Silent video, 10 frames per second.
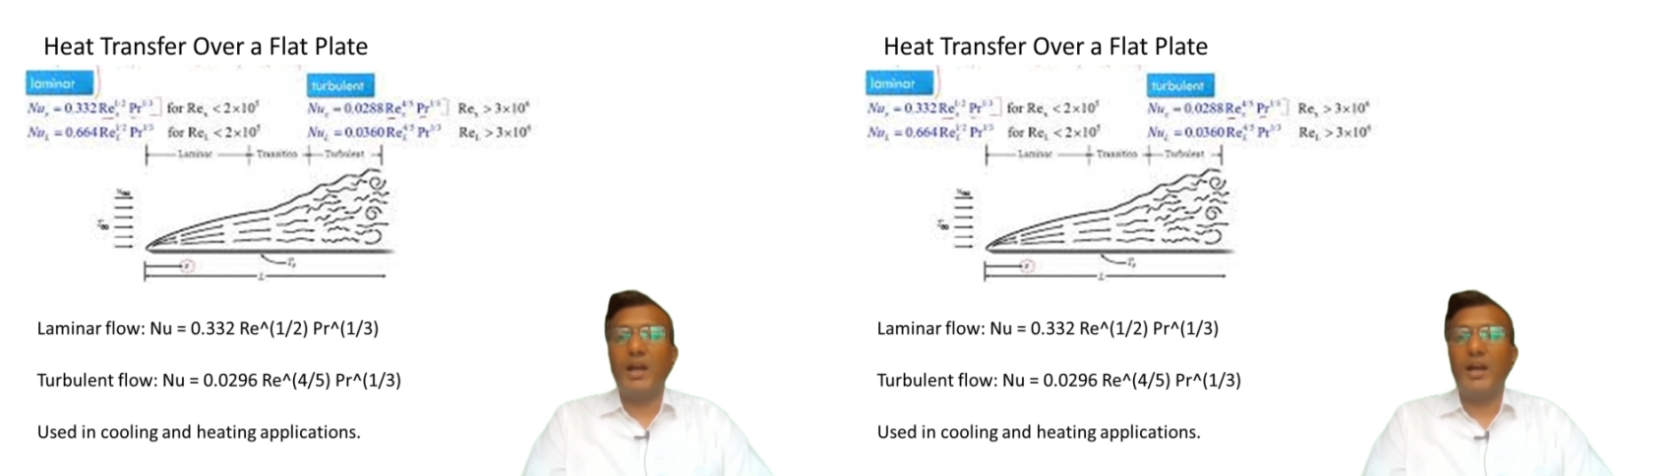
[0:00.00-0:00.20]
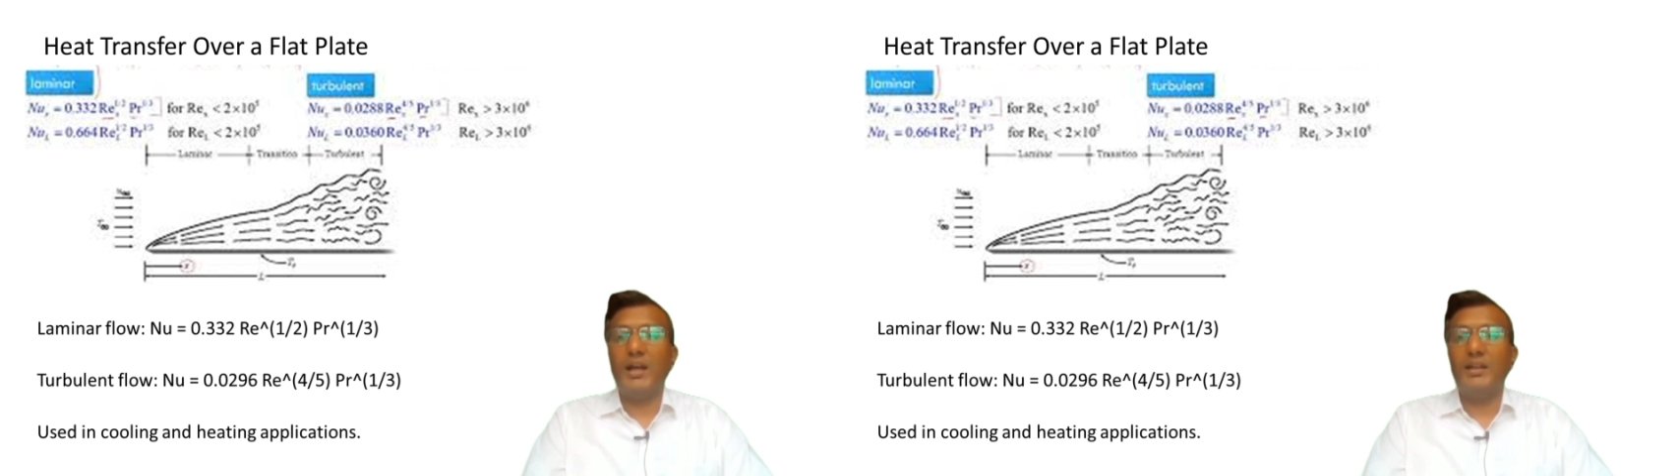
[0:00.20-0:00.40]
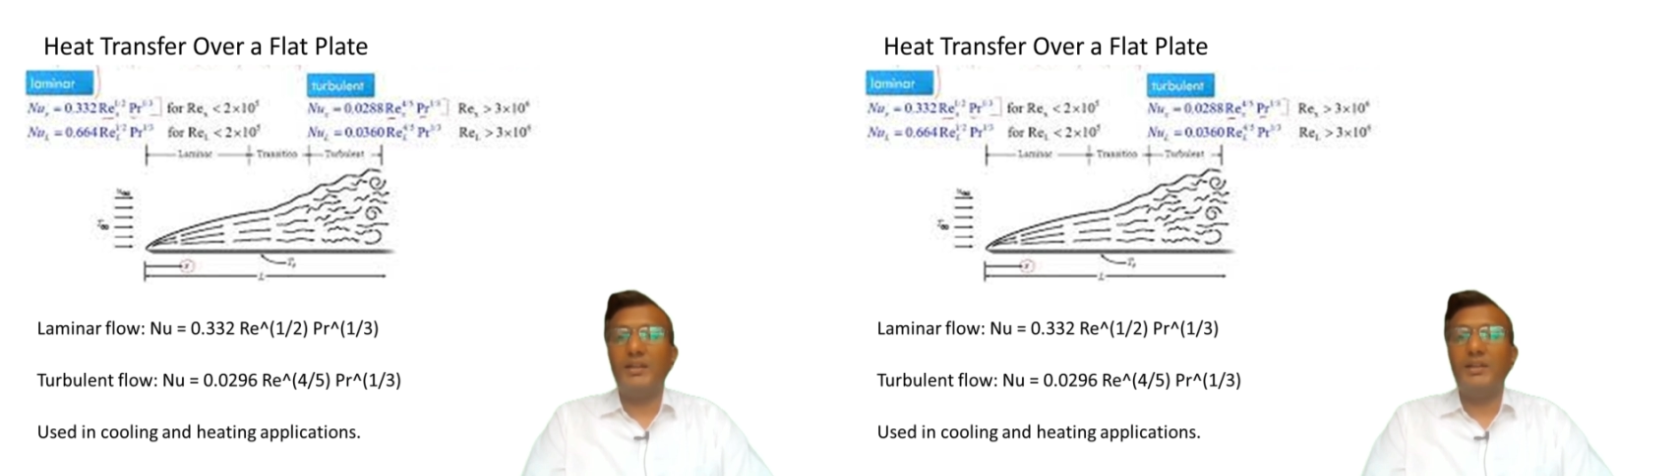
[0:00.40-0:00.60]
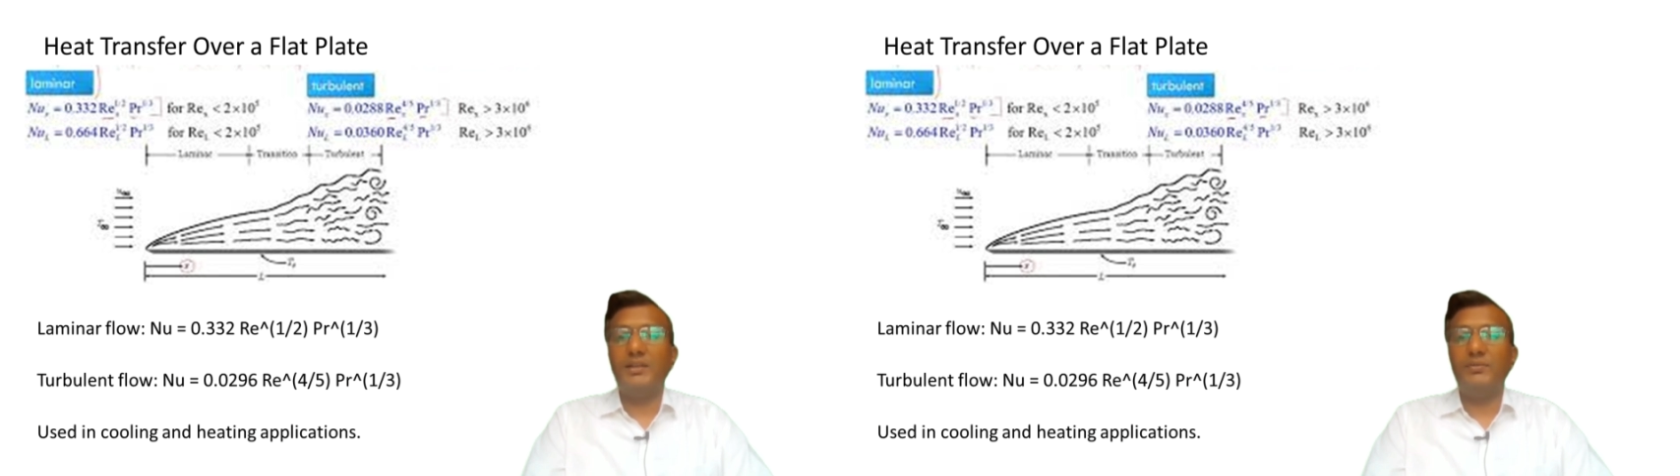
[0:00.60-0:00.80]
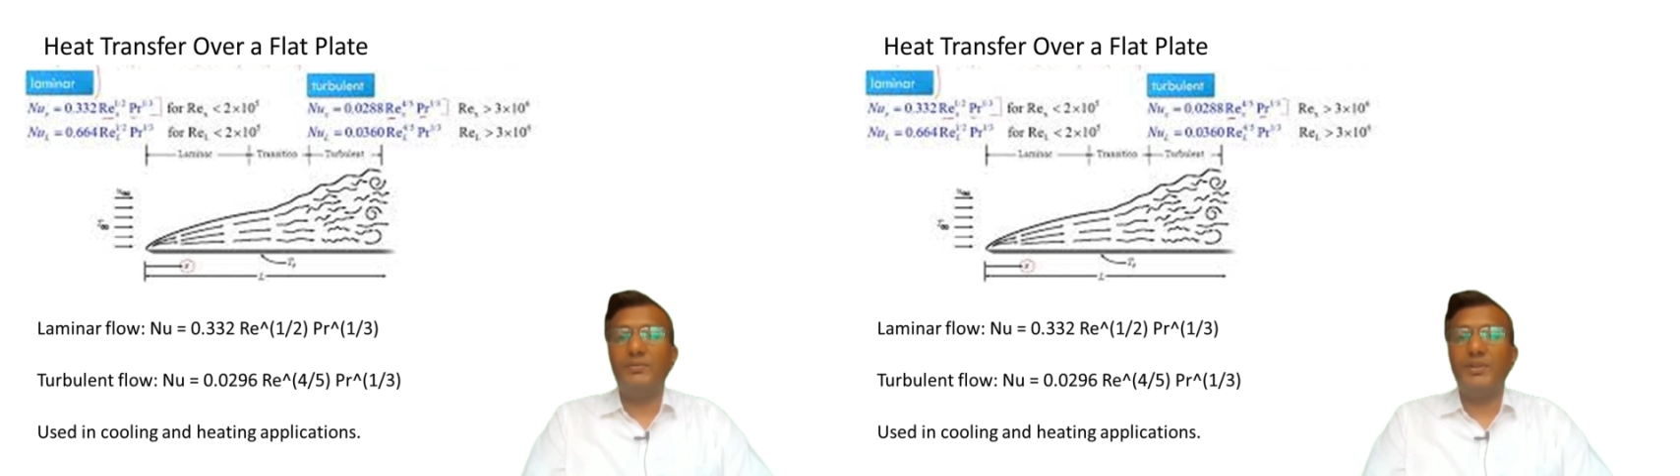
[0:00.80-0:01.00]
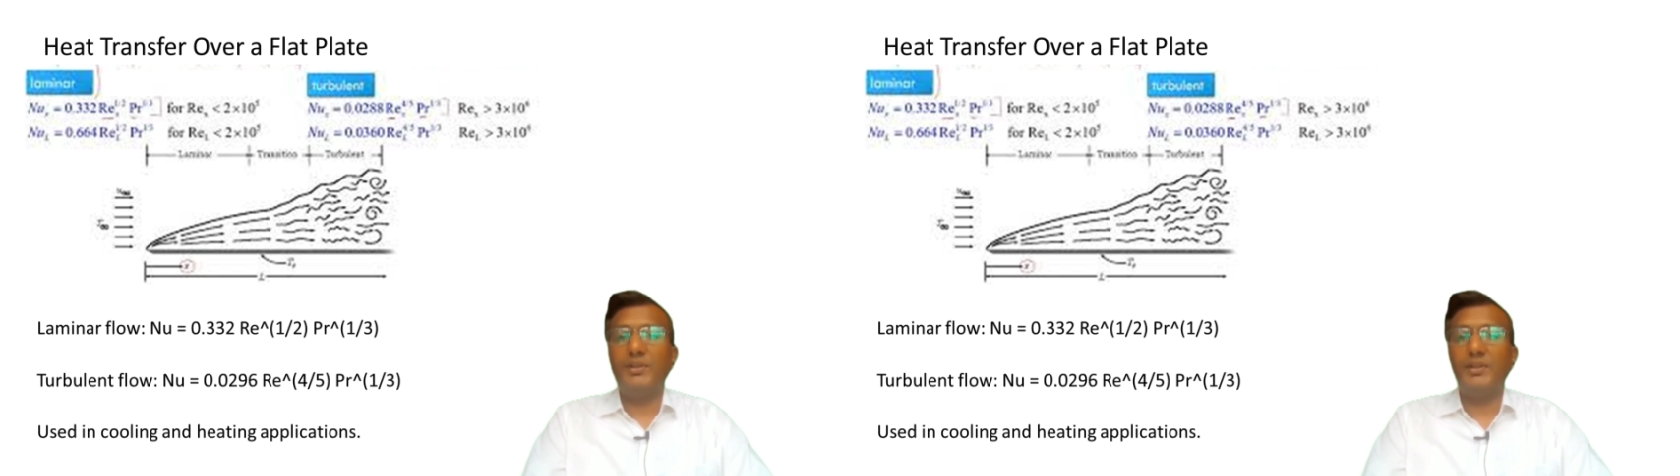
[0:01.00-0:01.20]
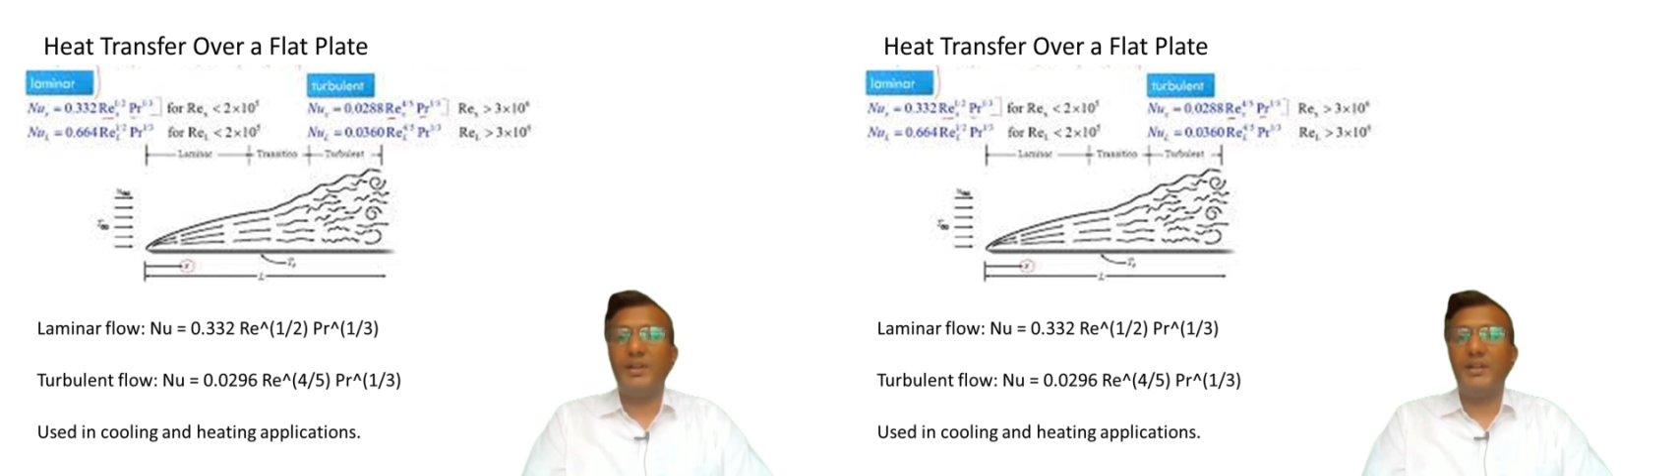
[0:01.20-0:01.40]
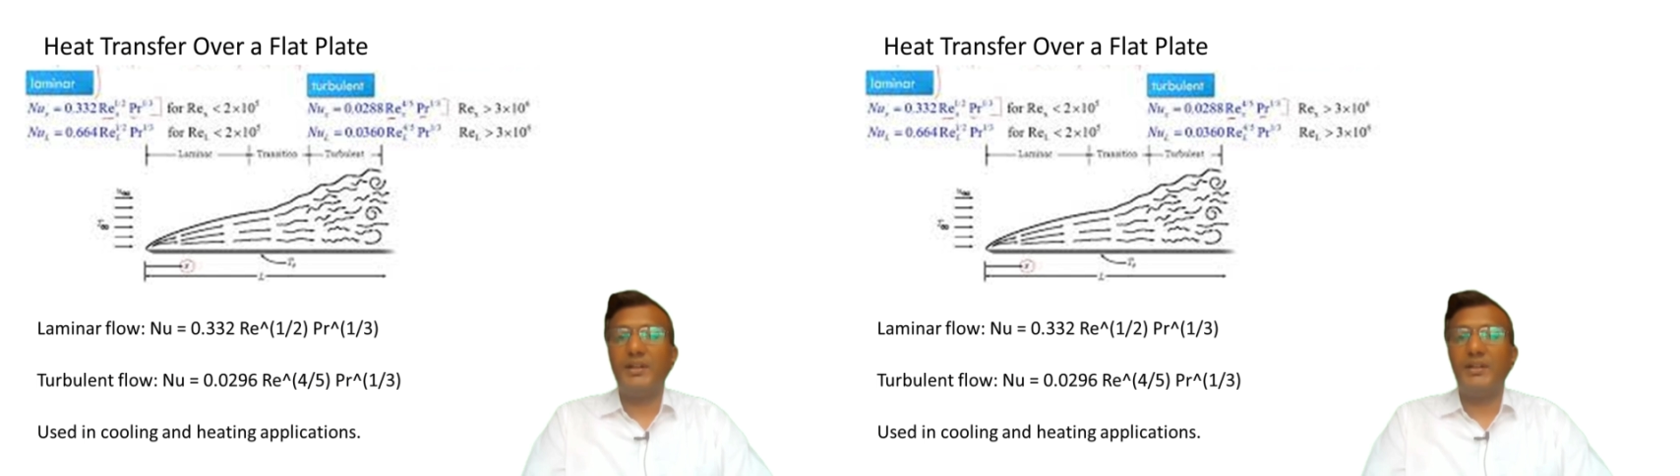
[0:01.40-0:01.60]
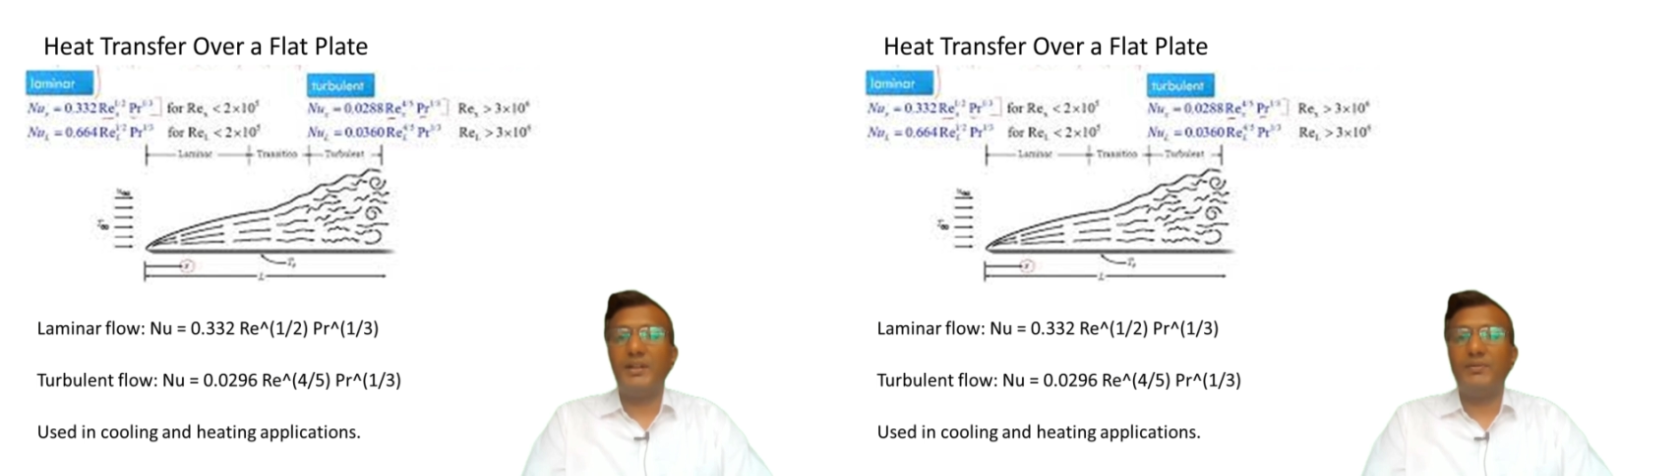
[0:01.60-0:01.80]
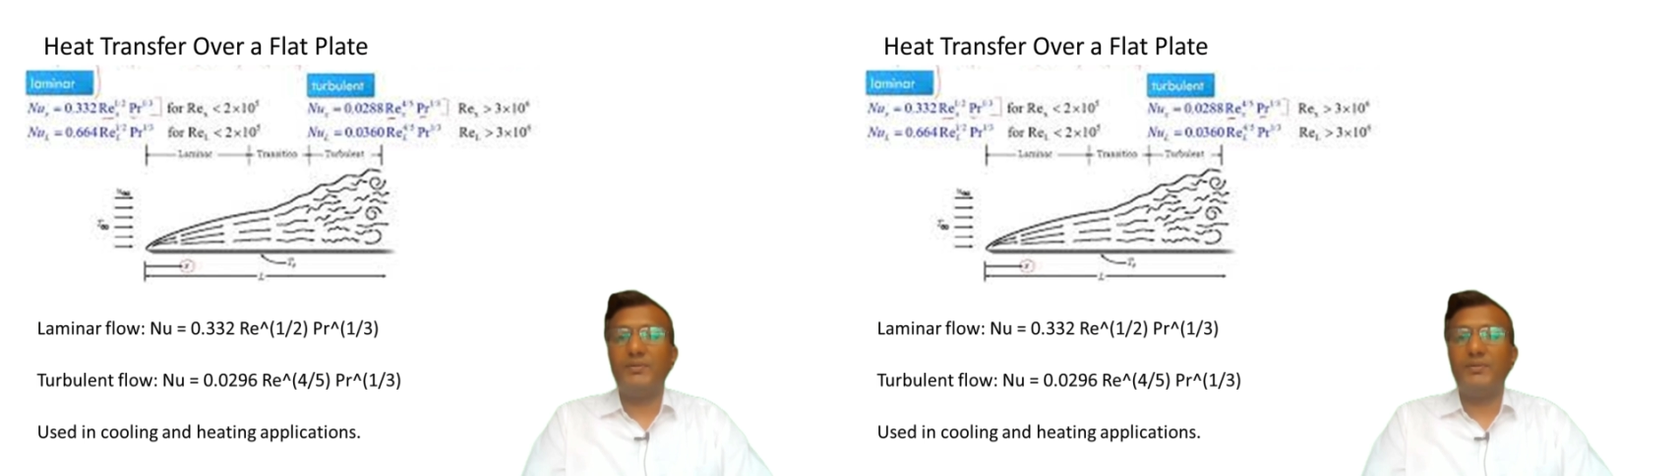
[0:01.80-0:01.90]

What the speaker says: Re, which is greater than